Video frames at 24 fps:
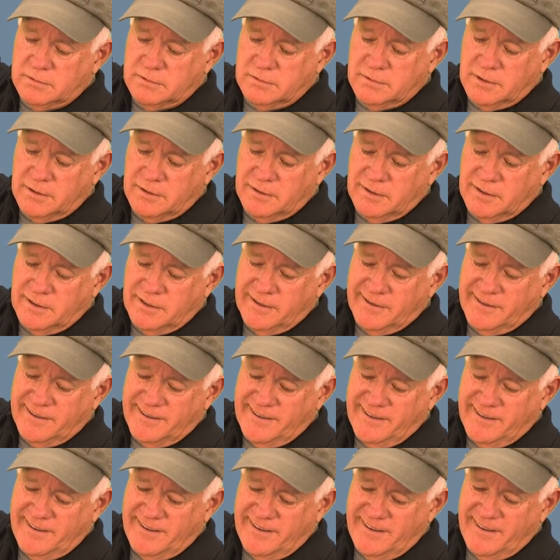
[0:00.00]

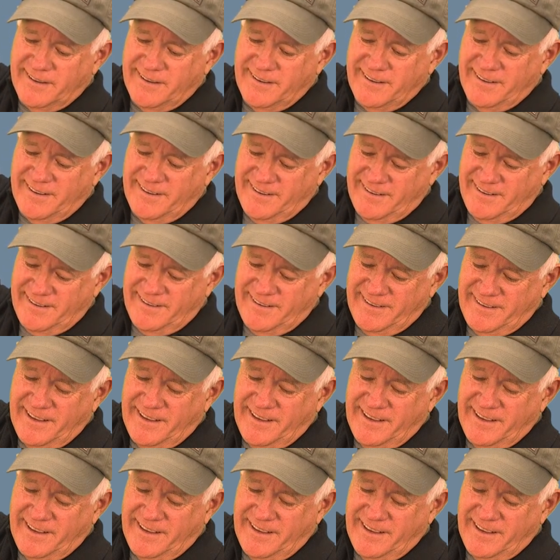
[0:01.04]
(no one is talking)